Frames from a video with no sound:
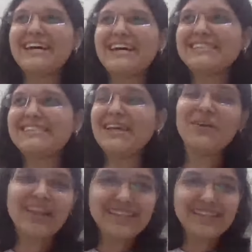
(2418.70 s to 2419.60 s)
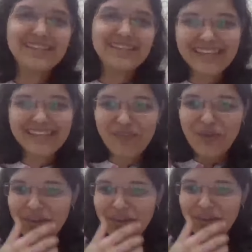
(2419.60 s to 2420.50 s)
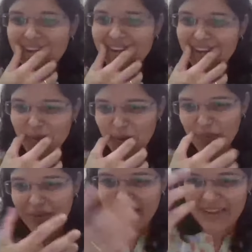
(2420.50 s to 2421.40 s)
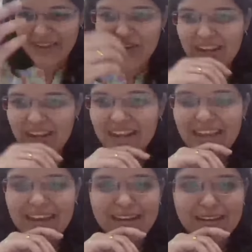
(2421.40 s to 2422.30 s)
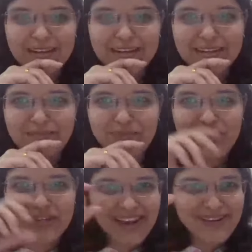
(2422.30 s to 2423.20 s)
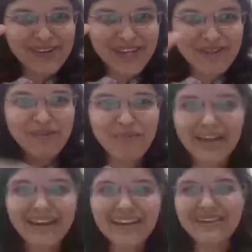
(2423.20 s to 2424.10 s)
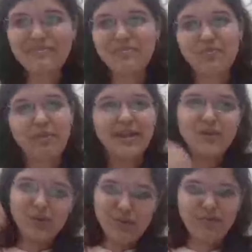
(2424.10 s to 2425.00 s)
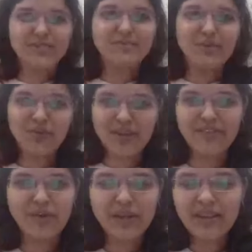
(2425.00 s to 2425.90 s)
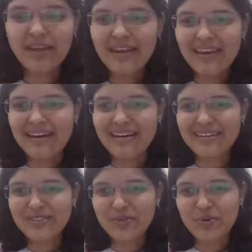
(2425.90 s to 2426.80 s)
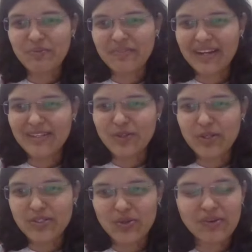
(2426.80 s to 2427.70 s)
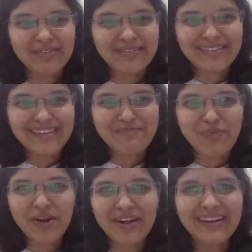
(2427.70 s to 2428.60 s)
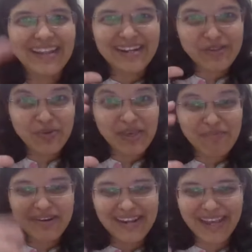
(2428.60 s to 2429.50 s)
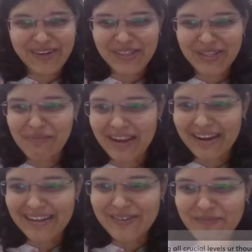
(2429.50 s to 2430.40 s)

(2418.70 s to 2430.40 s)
sell on rise, if you're doing that, that could be definitely like you're trying to time the market. Might not be possible for everyone. So that is also important that you keep a track on the market.